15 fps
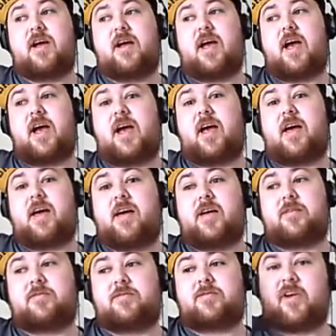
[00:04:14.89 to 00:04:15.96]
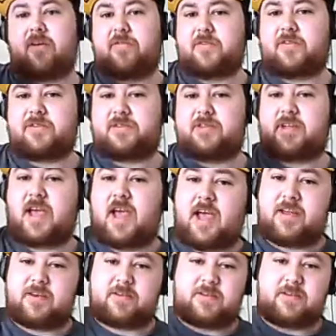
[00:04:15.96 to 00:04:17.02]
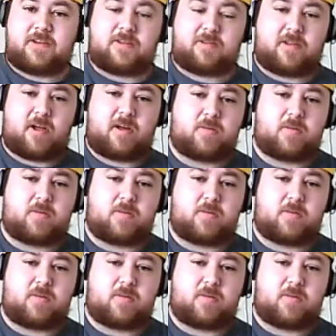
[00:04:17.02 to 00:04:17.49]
Typhus and the Death Guard,